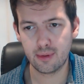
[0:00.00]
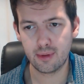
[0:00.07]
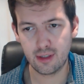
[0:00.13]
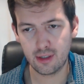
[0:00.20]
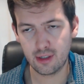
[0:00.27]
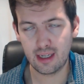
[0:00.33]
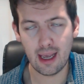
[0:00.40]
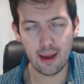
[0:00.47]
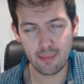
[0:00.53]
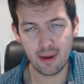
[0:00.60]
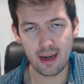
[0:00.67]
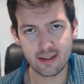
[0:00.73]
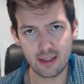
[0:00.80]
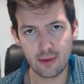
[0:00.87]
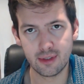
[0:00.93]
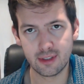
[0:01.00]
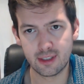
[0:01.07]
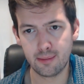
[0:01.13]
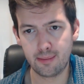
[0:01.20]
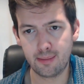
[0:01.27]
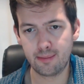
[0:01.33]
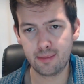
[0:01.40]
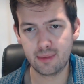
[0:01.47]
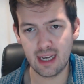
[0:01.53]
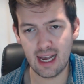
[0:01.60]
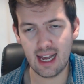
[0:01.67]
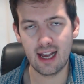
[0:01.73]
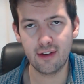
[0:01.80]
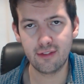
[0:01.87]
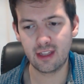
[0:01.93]
campaign they want to
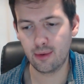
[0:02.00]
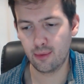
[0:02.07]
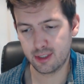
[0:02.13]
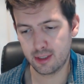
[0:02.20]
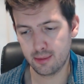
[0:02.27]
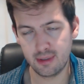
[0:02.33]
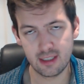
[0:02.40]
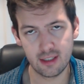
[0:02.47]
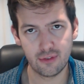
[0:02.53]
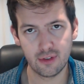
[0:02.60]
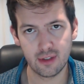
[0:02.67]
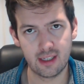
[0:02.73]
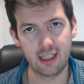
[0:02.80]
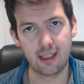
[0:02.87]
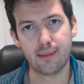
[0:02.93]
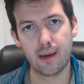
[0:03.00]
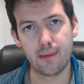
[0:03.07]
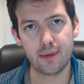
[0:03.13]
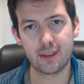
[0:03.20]
have. Do they want to be different guild members?